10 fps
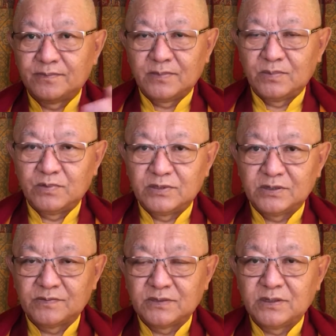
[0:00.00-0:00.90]
Buddhas
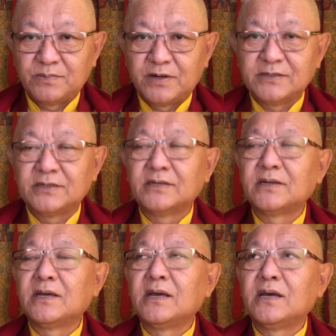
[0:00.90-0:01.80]
of the present.
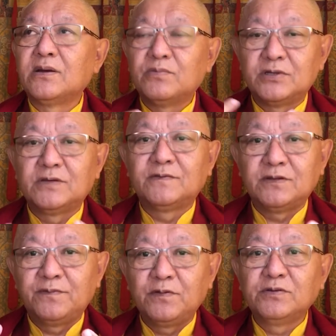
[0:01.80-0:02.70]
Buddhas of
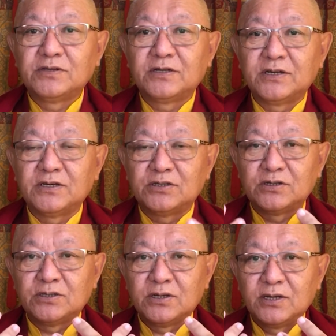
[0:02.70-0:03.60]
the future
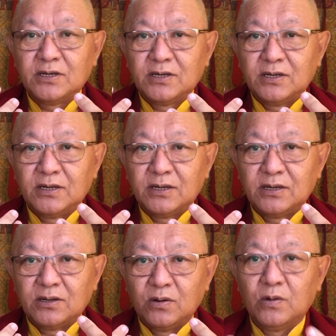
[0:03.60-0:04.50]
is
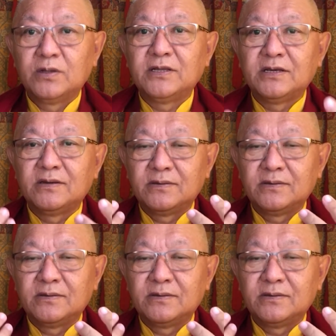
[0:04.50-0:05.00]
all the